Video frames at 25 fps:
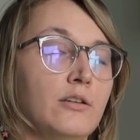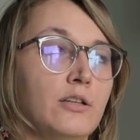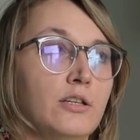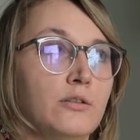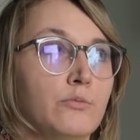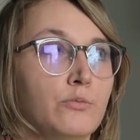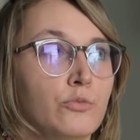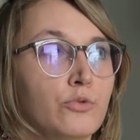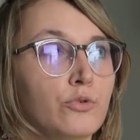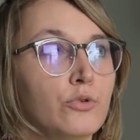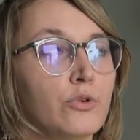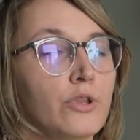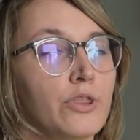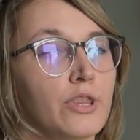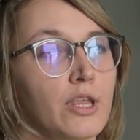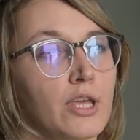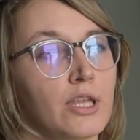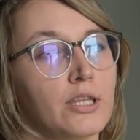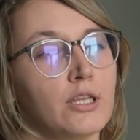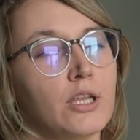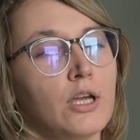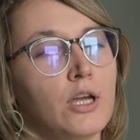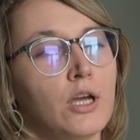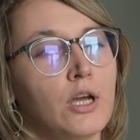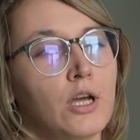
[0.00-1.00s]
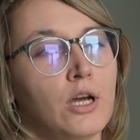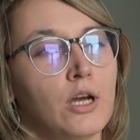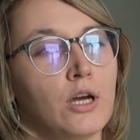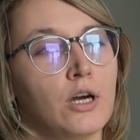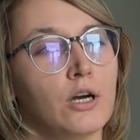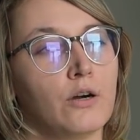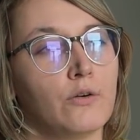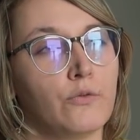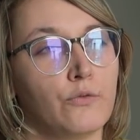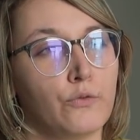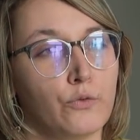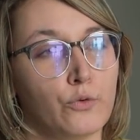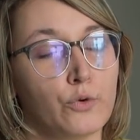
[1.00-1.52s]
in more than
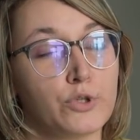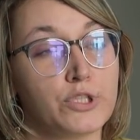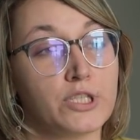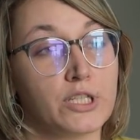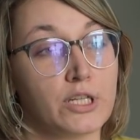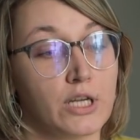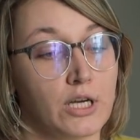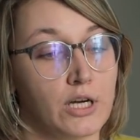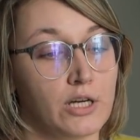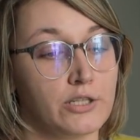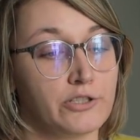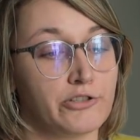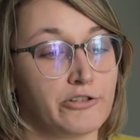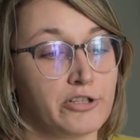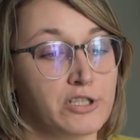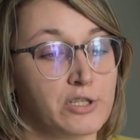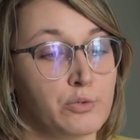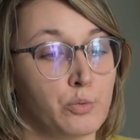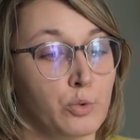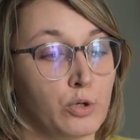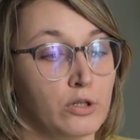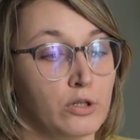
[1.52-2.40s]
40 countries